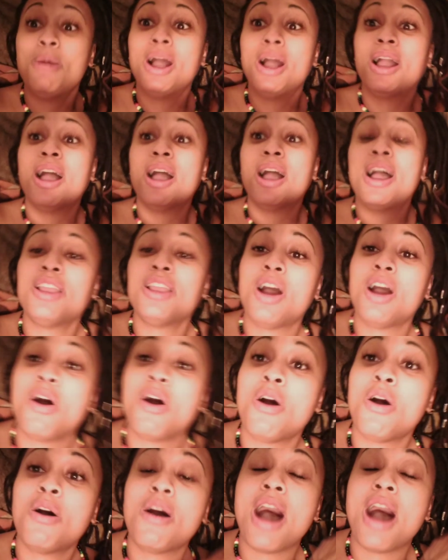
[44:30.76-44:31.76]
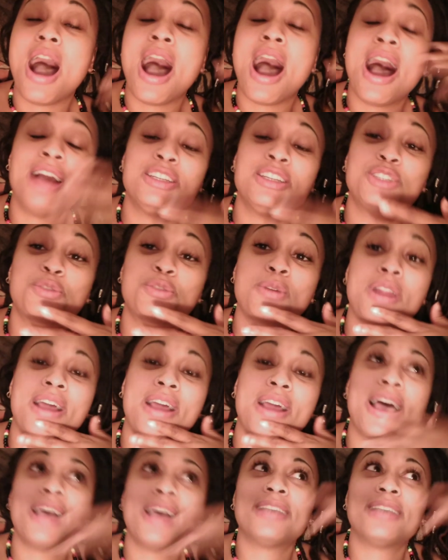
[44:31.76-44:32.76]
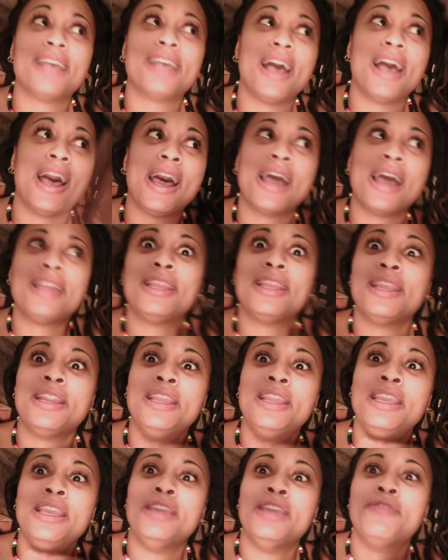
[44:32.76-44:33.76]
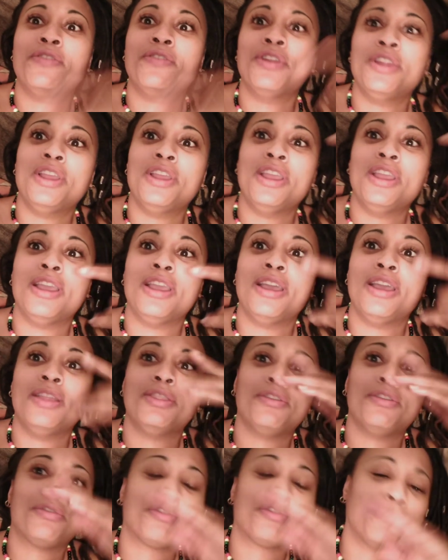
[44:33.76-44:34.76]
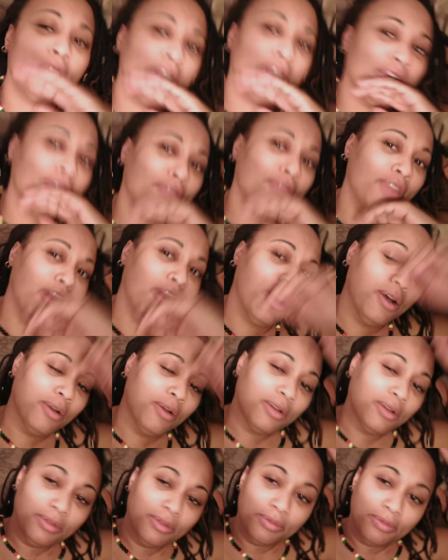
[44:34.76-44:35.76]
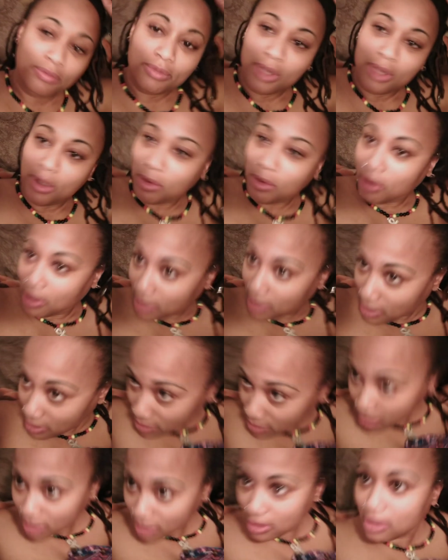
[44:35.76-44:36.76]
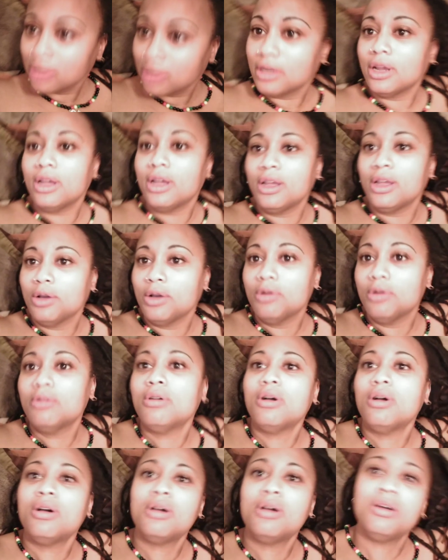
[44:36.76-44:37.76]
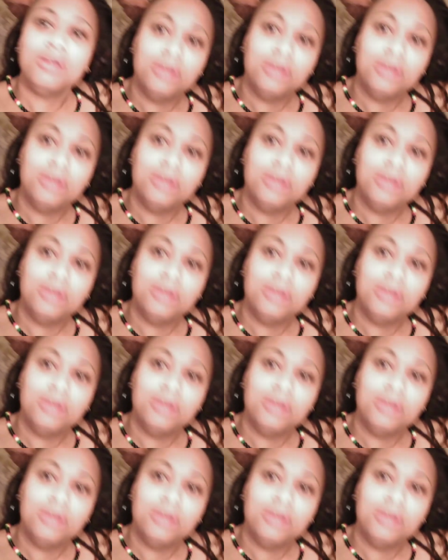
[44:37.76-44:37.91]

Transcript: my God, y'all. I just realized I didn't even end the freaking vlog. Oh, and that's not a good angle. Oh,